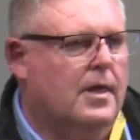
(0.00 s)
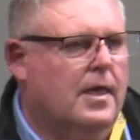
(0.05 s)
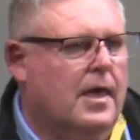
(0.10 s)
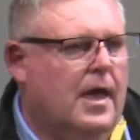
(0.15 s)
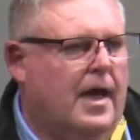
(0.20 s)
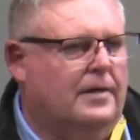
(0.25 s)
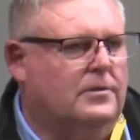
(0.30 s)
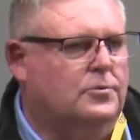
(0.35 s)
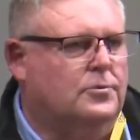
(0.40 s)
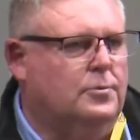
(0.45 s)

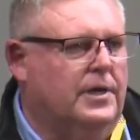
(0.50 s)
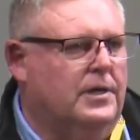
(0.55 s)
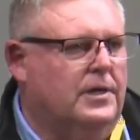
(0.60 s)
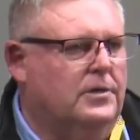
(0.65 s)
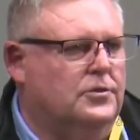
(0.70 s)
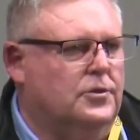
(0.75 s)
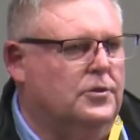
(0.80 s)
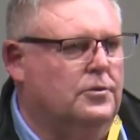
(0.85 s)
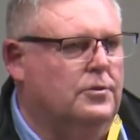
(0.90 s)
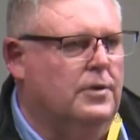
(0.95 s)
At
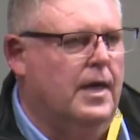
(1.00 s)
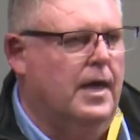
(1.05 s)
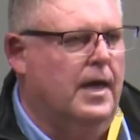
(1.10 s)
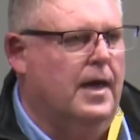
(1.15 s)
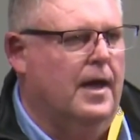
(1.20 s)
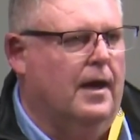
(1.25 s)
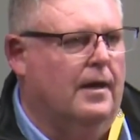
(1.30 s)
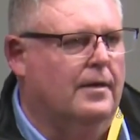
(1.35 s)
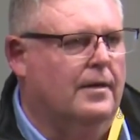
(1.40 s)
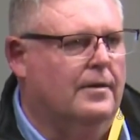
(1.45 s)
22
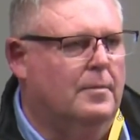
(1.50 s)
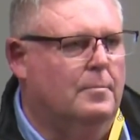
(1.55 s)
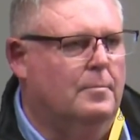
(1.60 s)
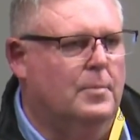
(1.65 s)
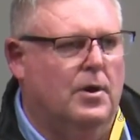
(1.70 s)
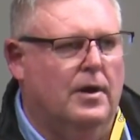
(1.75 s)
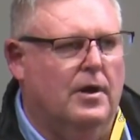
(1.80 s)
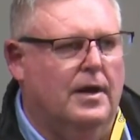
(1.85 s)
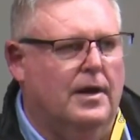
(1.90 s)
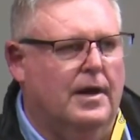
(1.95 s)
now. You're
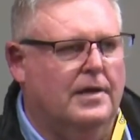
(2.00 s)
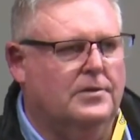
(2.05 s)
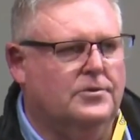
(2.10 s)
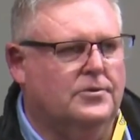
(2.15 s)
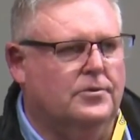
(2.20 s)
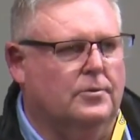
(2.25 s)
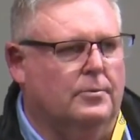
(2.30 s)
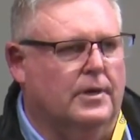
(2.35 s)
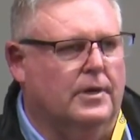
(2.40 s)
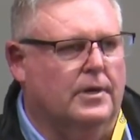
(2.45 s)
buying a
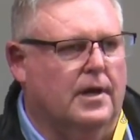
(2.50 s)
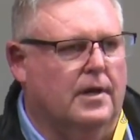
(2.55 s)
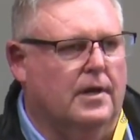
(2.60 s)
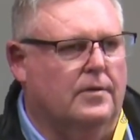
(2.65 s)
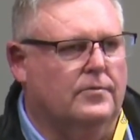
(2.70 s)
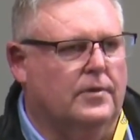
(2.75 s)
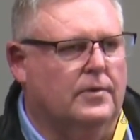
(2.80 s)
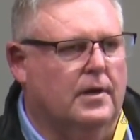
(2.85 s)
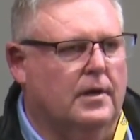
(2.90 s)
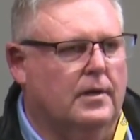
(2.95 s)
national winner, don't
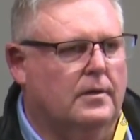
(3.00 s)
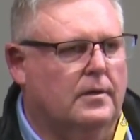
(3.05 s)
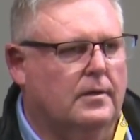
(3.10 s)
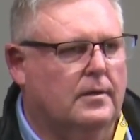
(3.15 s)
forget.